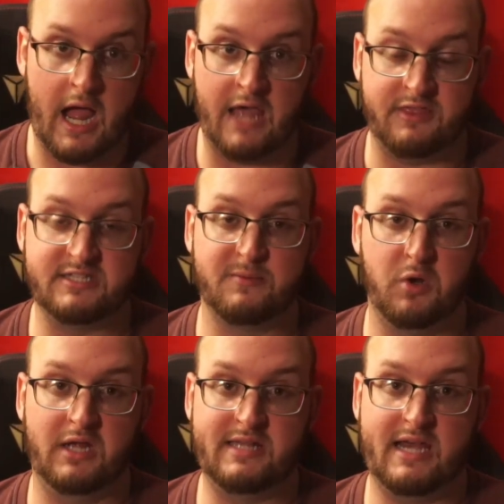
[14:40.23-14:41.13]
I, think someone
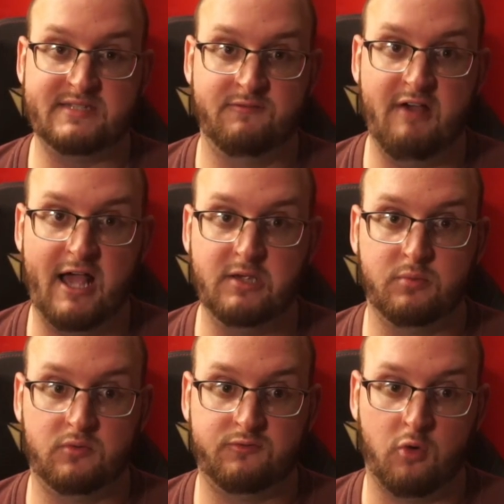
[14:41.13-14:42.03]
like that is
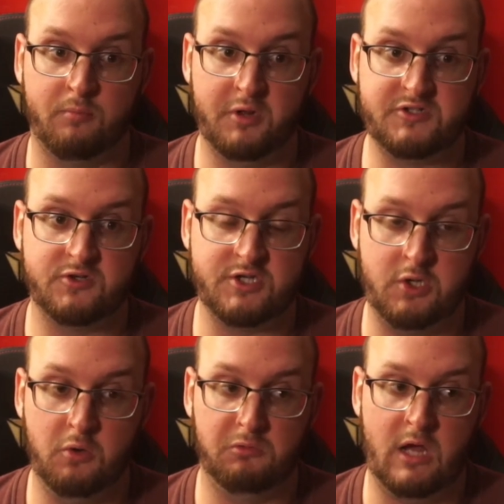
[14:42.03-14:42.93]
invaluable for Blizzard to
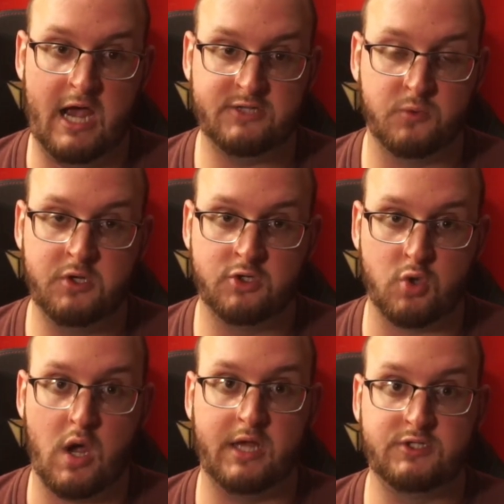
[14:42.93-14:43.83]
utilize when you're
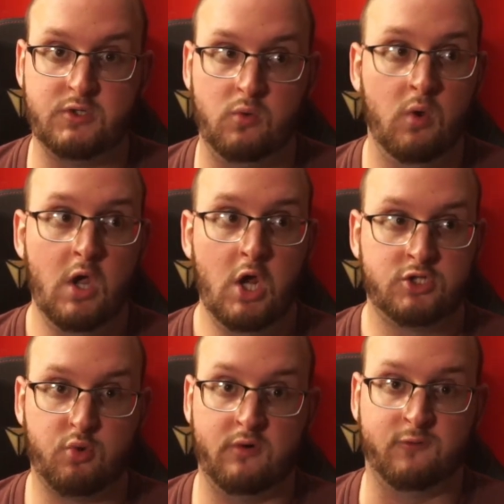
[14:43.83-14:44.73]
trying to
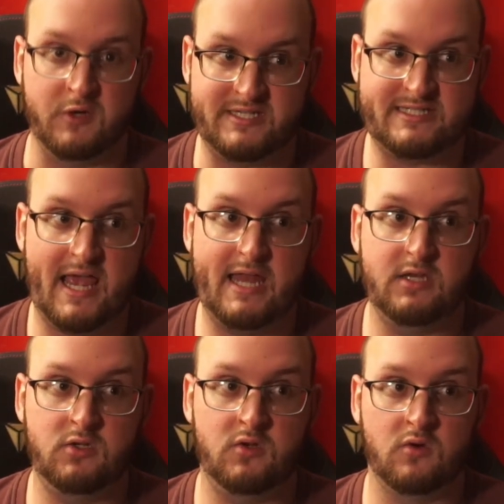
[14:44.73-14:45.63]
sort of reset
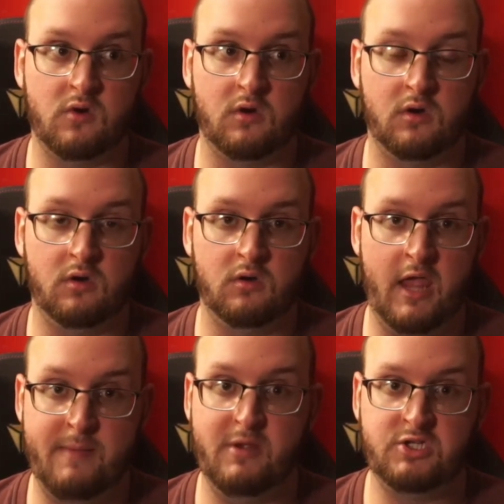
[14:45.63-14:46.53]
your
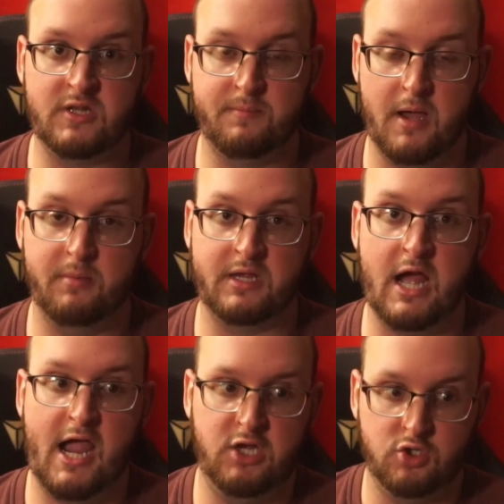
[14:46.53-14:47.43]
image in the public
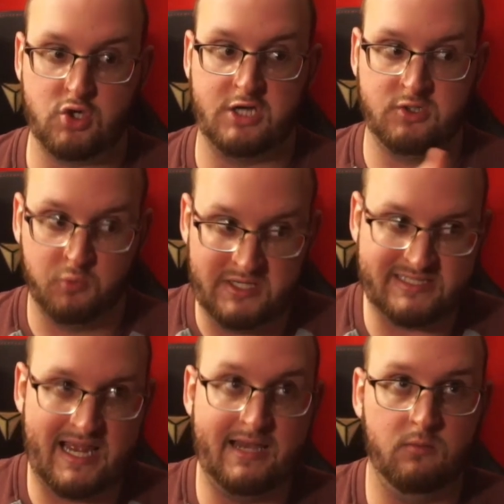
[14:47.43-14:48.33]
eye and you're trying to
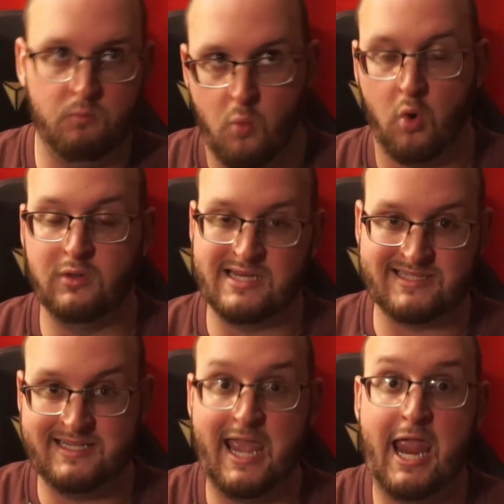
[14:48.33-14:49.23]
reset more or less the
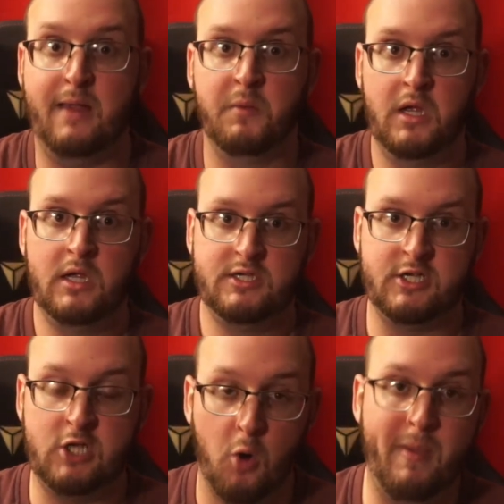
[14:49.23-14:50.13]
game to
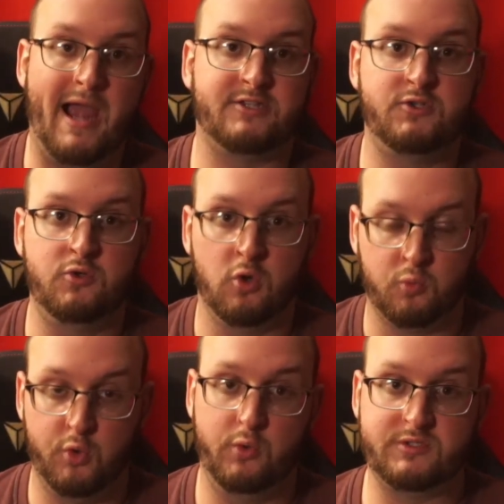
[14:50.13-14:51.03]
go back to your
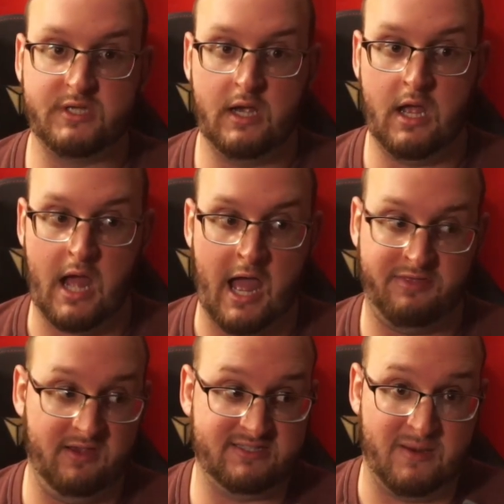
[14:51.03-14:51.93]
roots. I
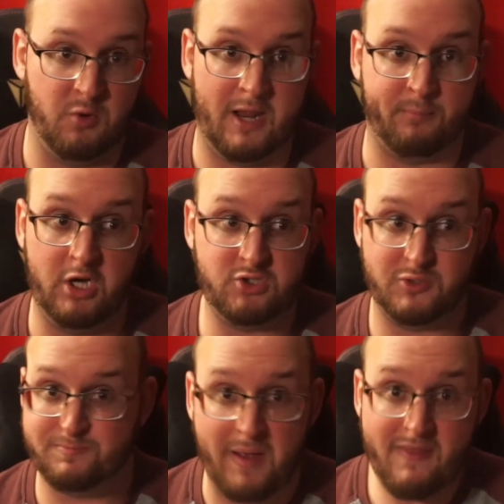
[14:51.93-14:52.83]
think someone like Preach, who has
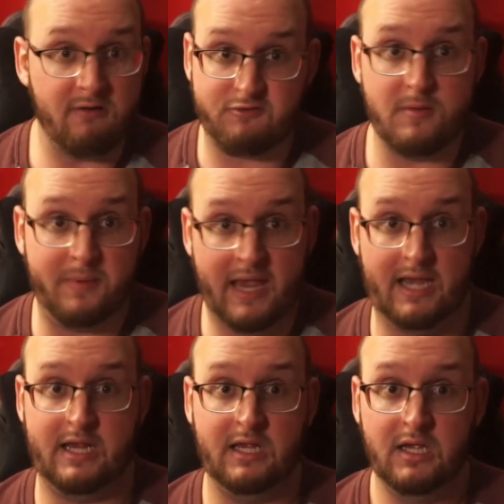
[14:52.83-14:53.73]
been there from the
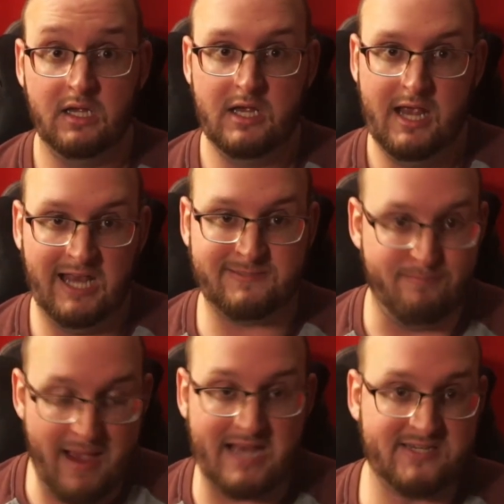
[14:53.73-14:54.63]
beginning, is
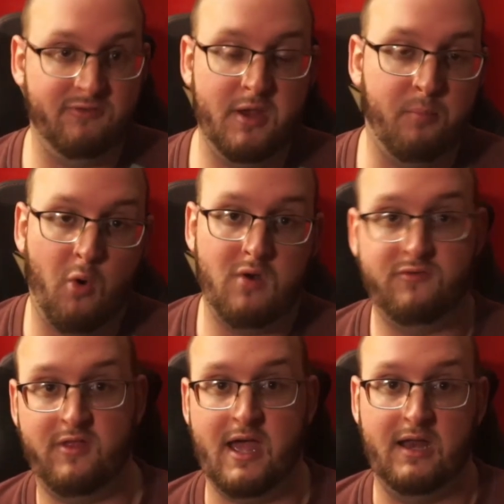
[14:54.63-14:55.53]
massively important for
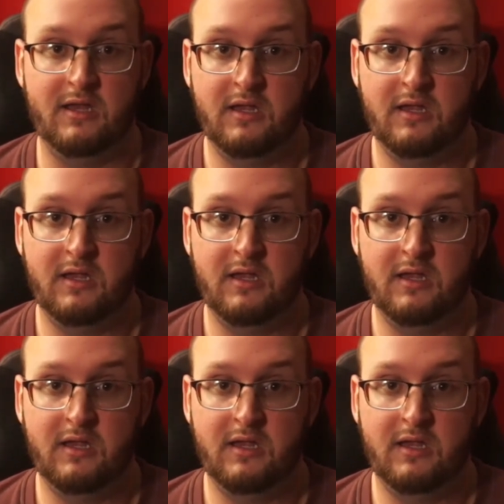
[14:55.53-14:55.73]
that.